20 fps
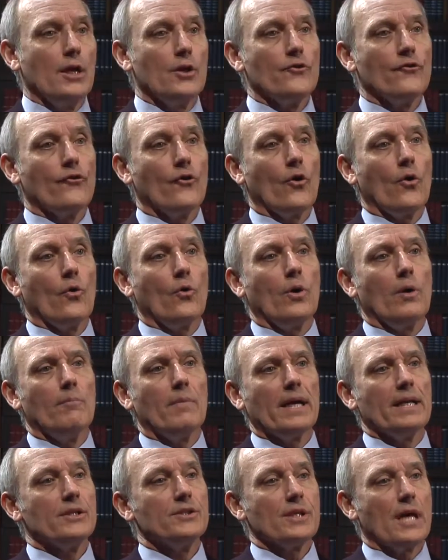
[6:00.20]
So
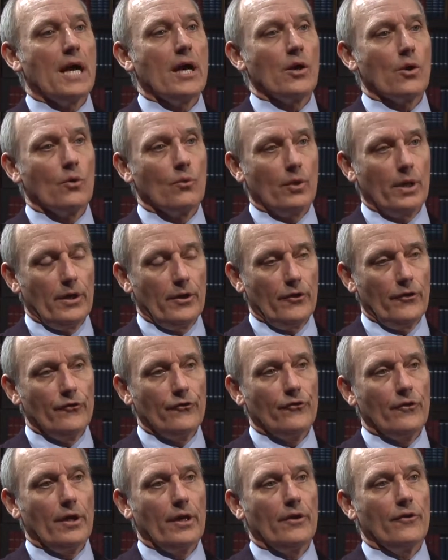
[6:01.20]
my desire
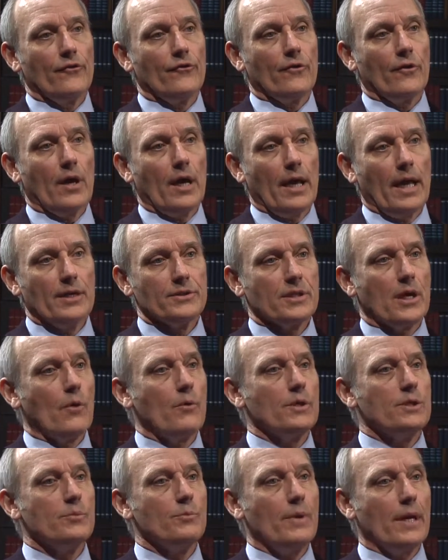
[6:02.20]
has
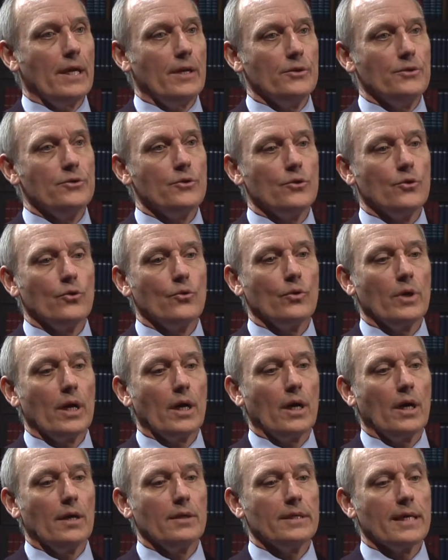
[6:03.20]
always been to
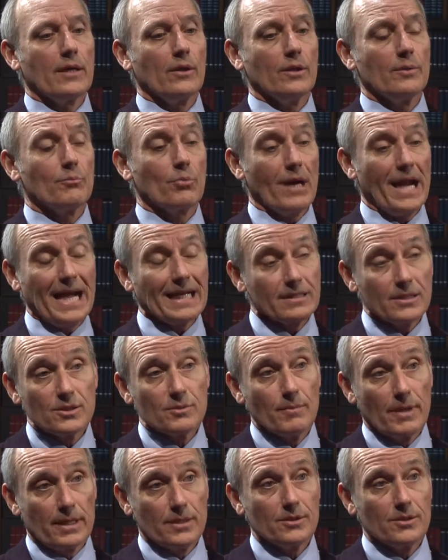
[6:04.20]
not only
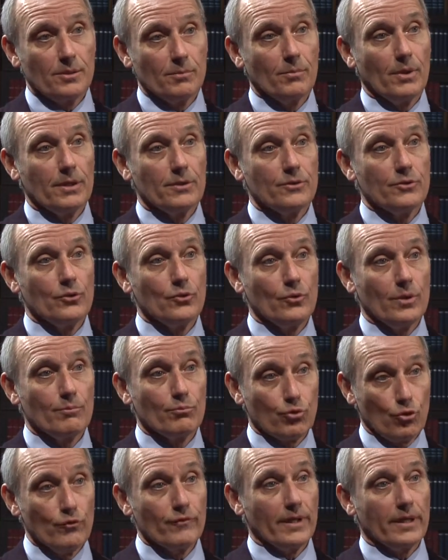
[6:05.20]
practice medicine, but to
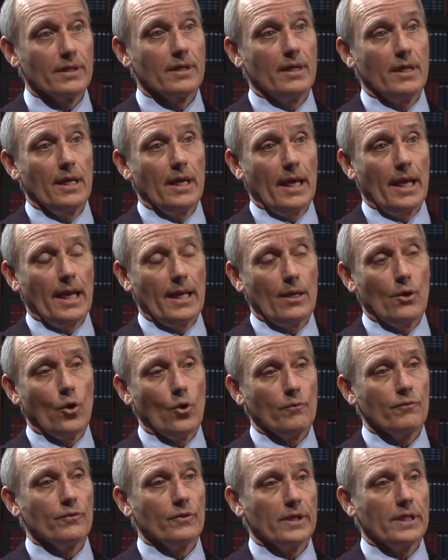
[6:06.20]
improve it and
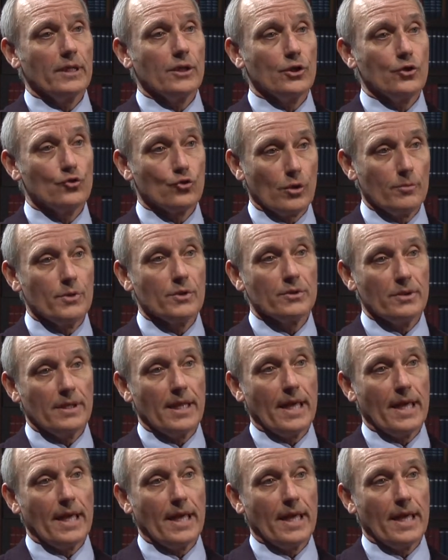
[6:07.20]
hopefully contribute to